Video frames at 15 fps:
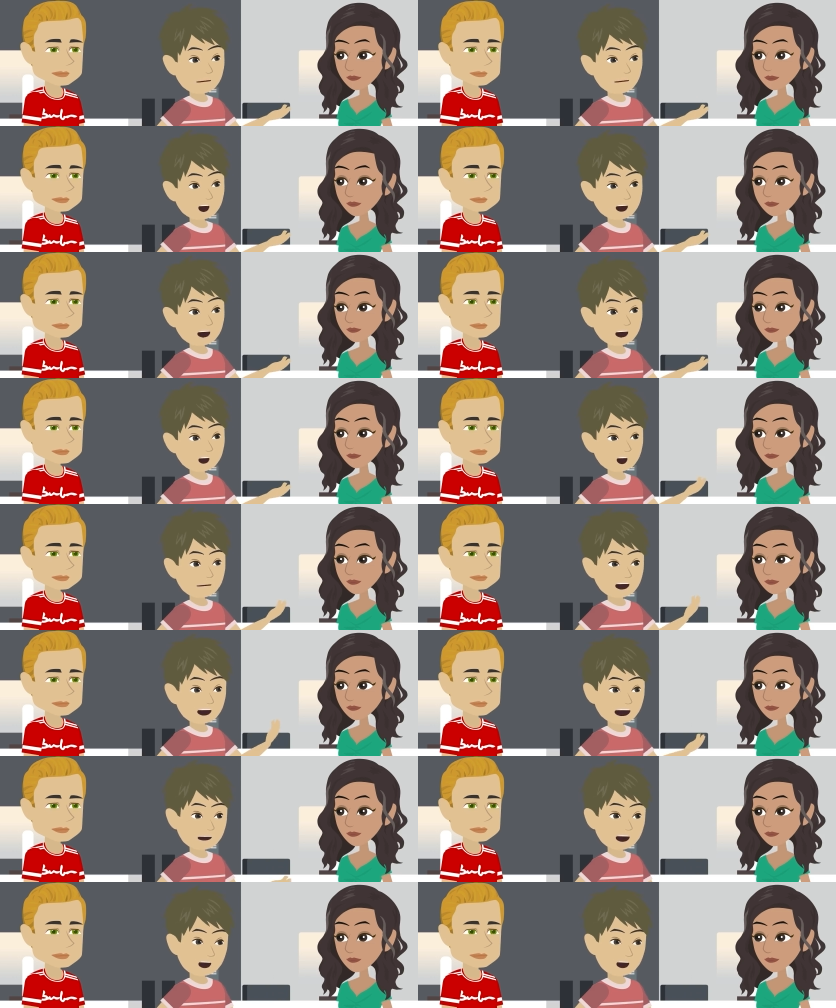Speaker 1: Will you be
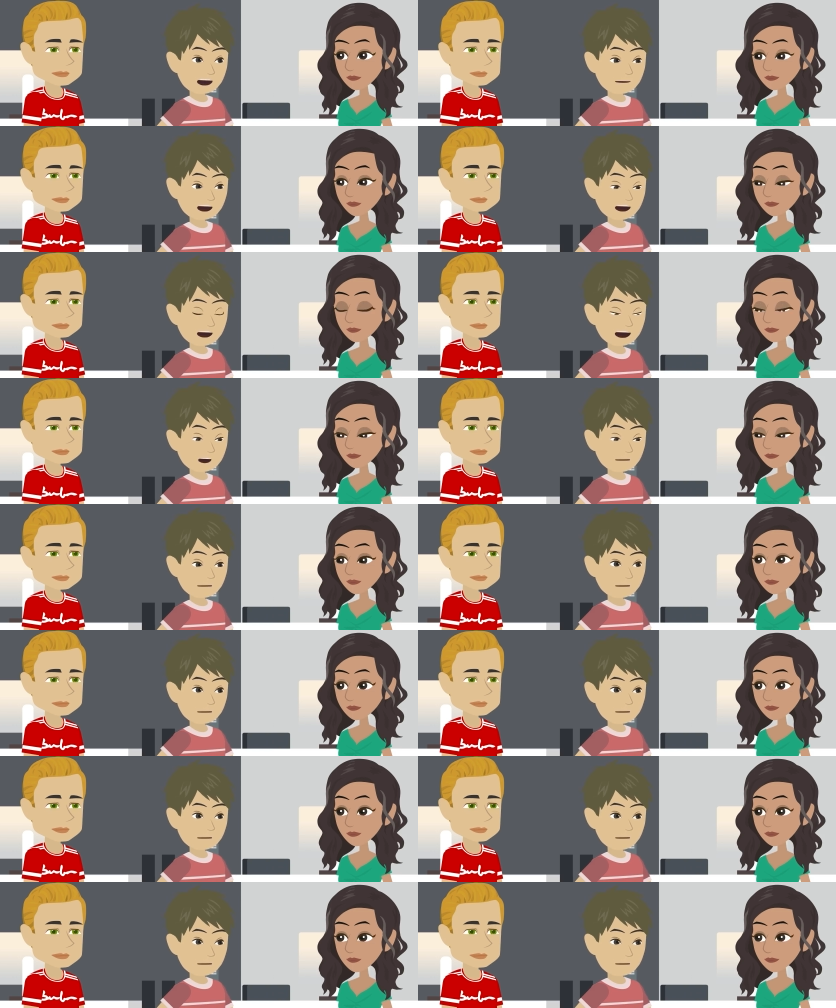free then, Michelle?
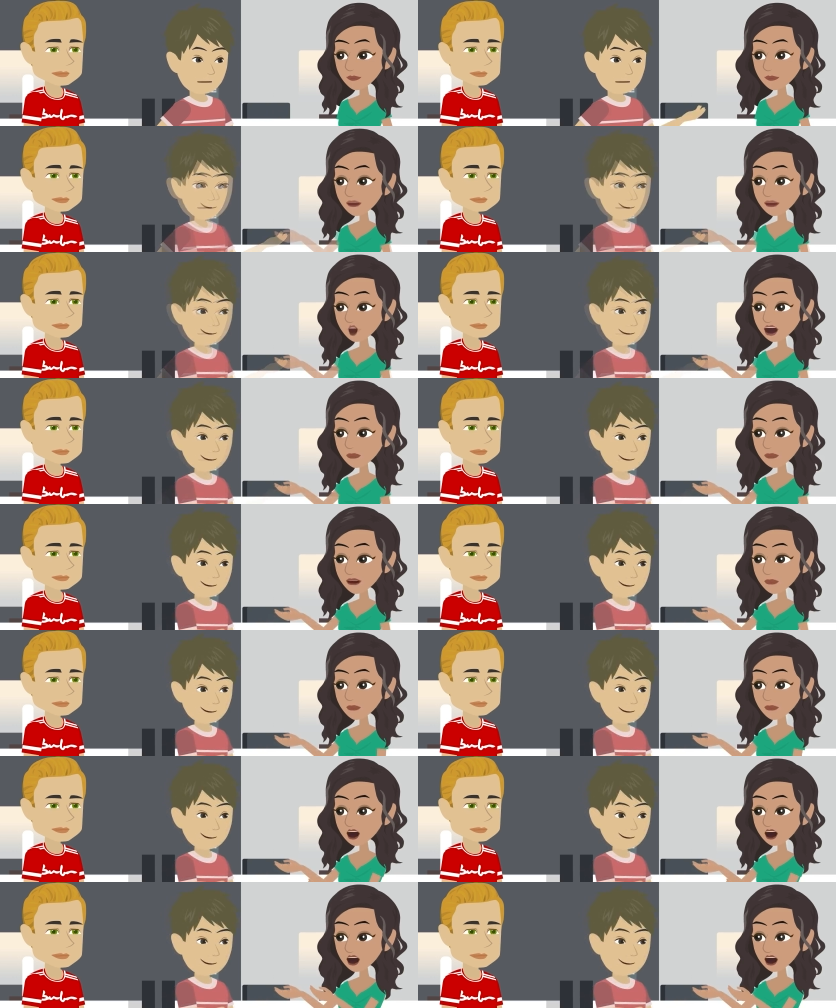
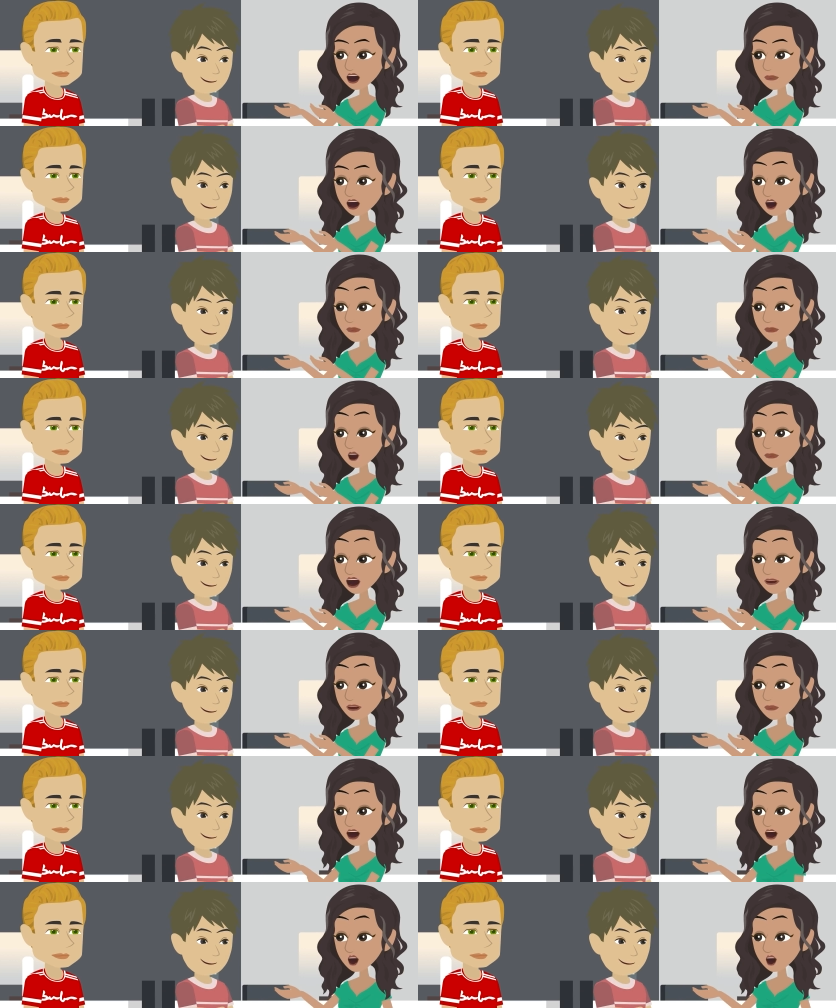
Speaker 2: Well, I'm
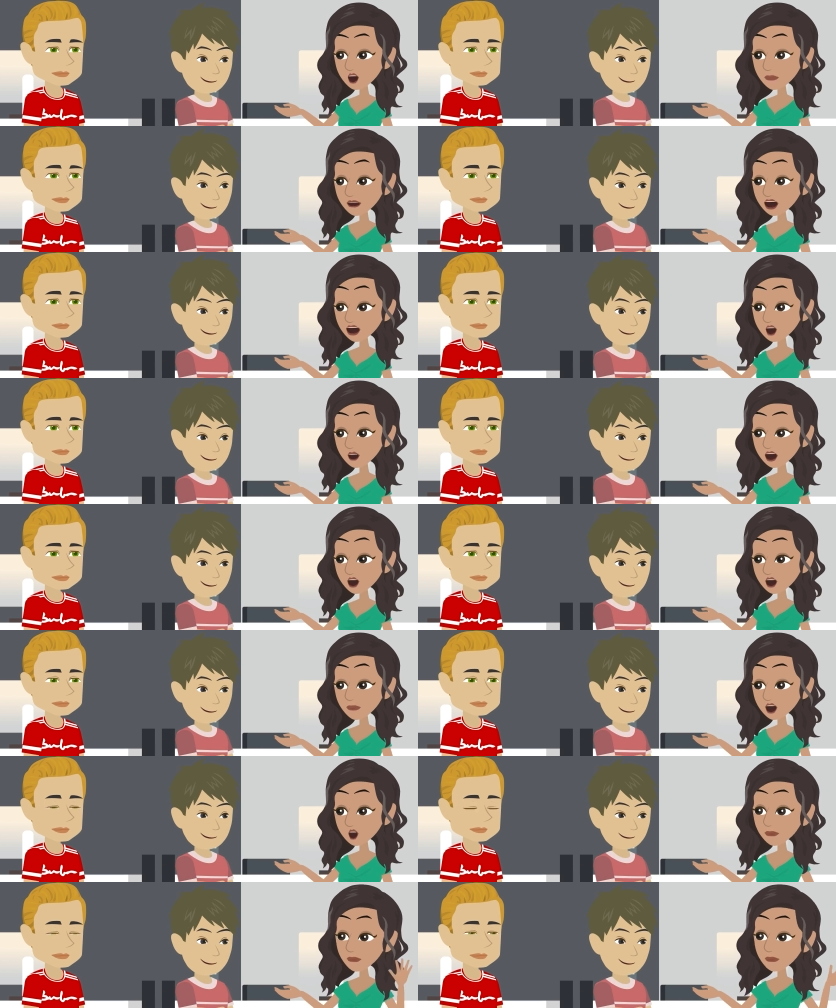supposed to meet a friend in
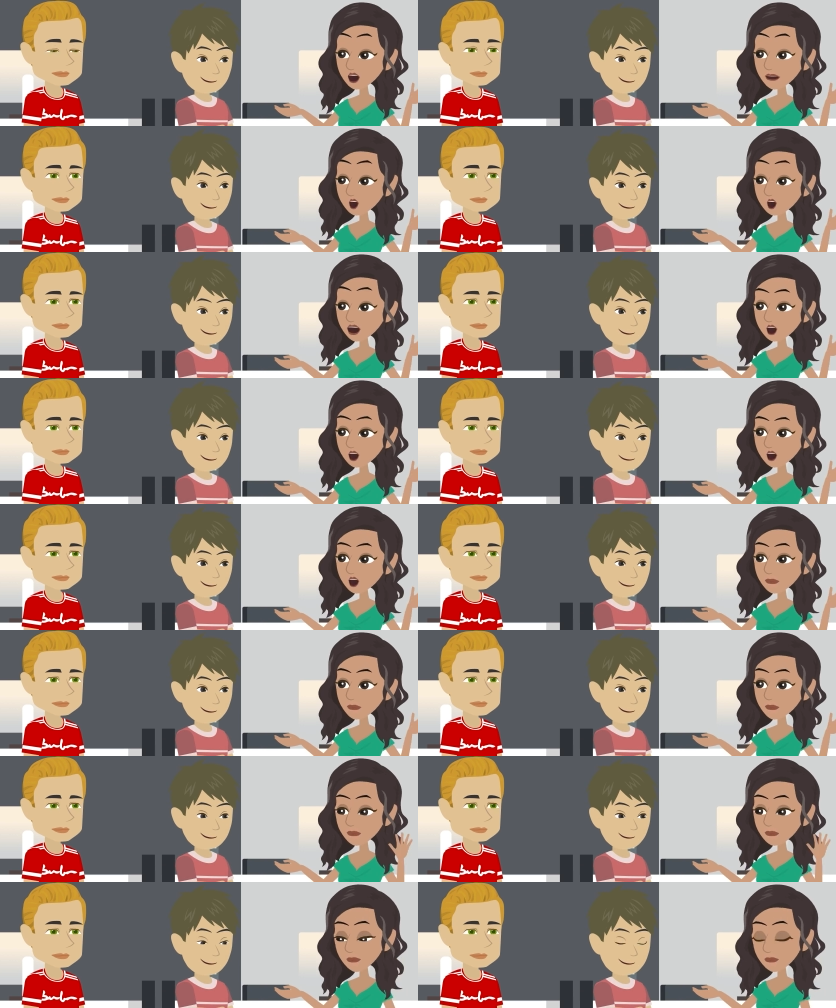about two hours,
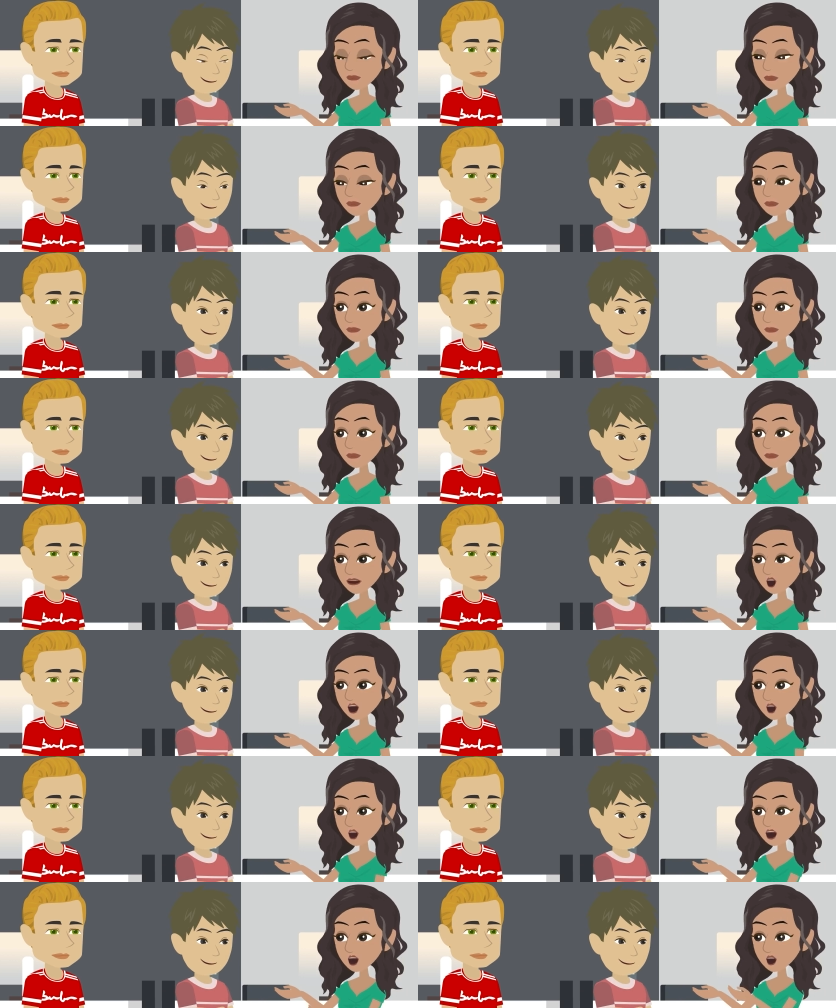and
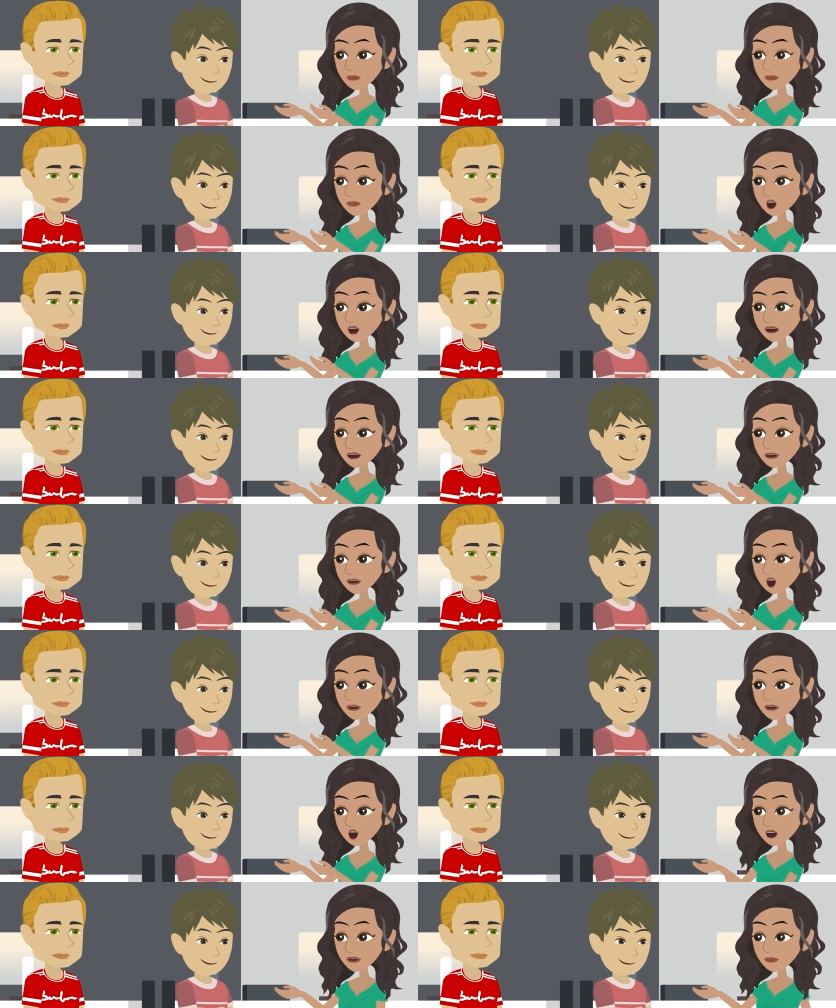then I'm just going to go
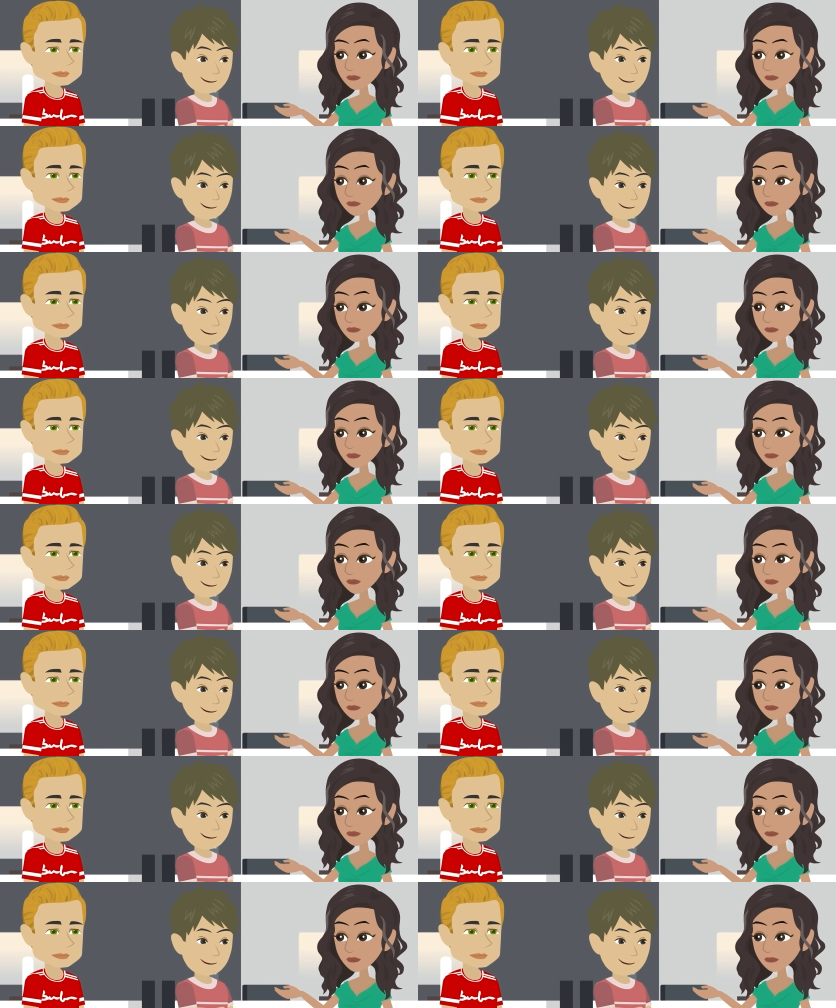home.